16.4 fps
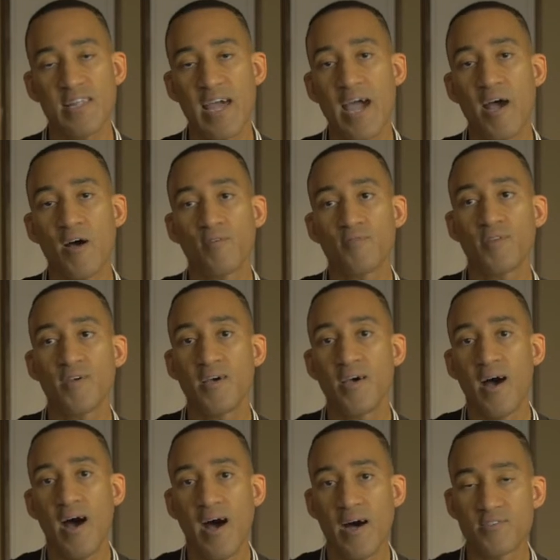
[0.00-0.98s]
down
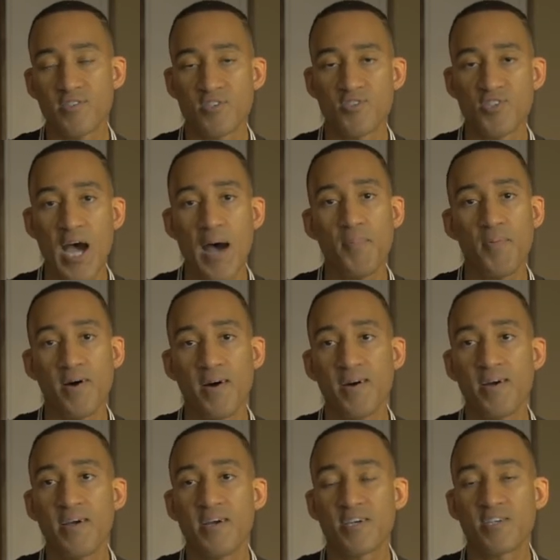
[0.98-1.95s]
to Joppa,
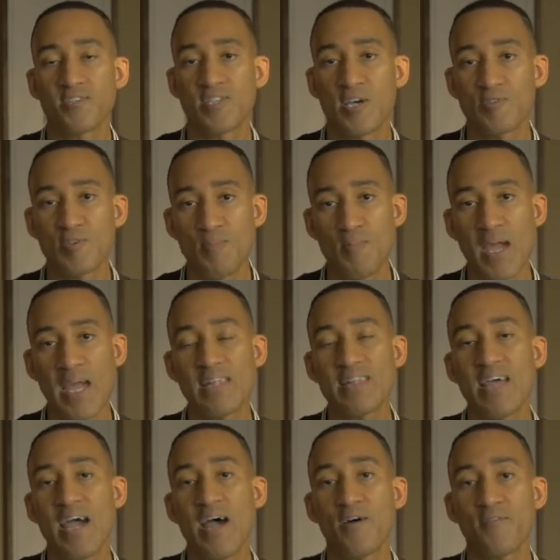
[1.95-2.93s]
because there's a man
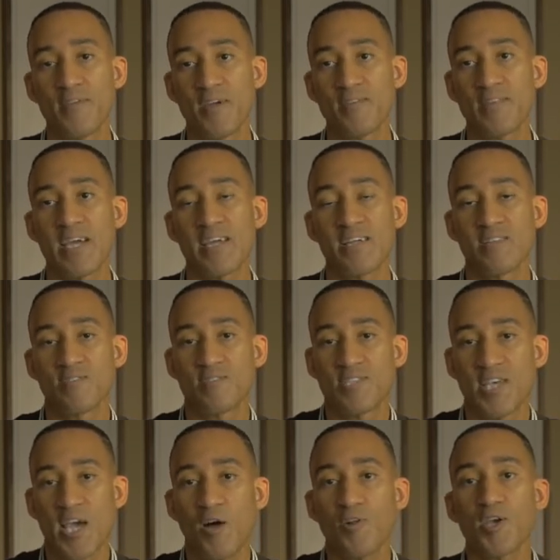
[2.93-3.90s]
down there that can
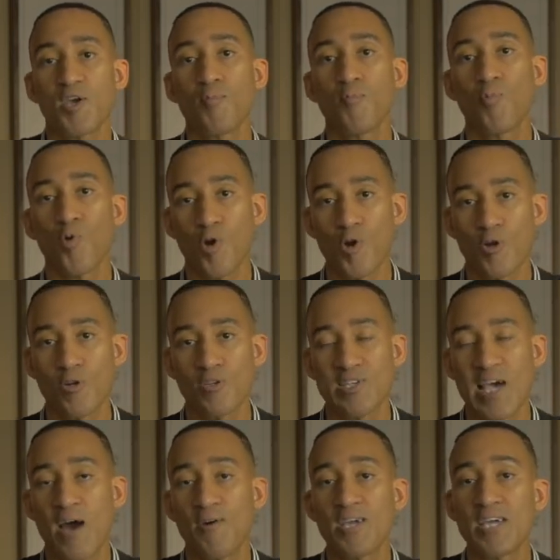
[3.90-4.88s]
tell him words
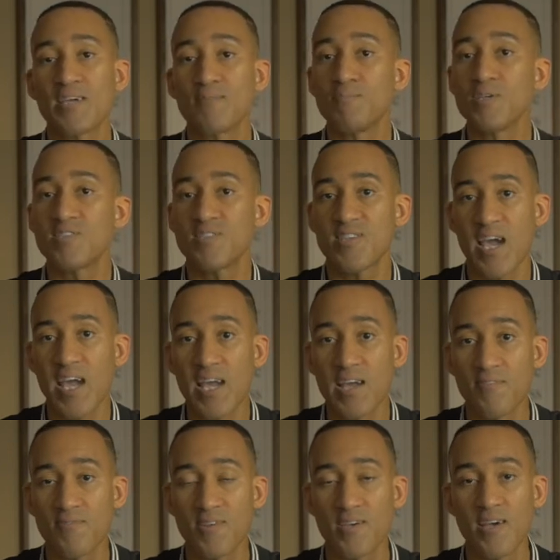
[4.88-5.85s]
how he can be
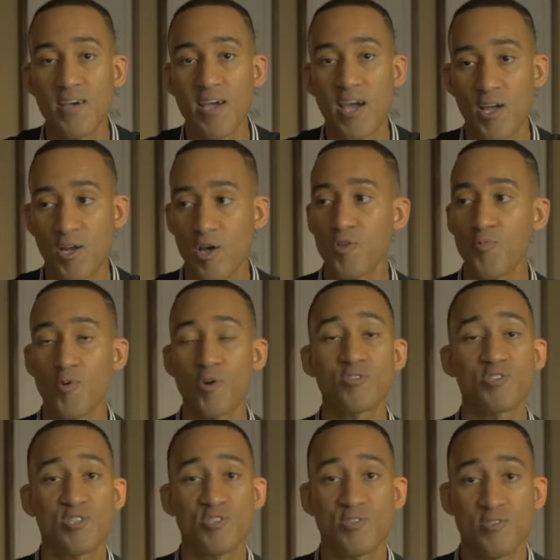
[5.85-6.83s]
saved. In other
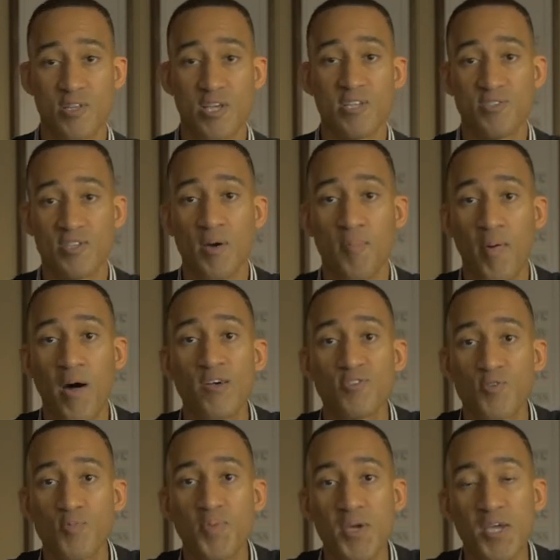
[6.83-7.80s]
words, it's the
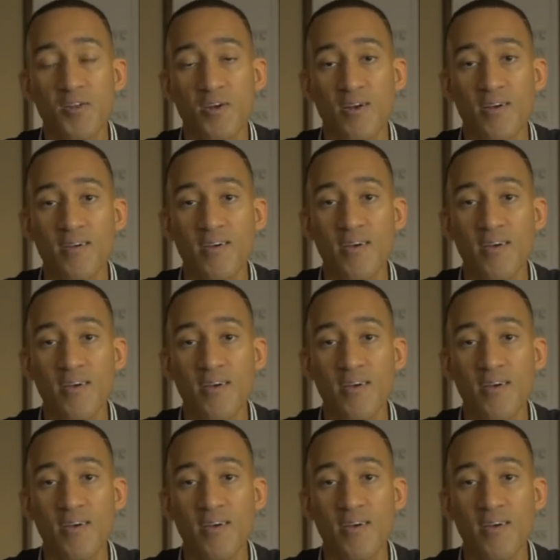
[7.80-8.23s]
Apostle Peter.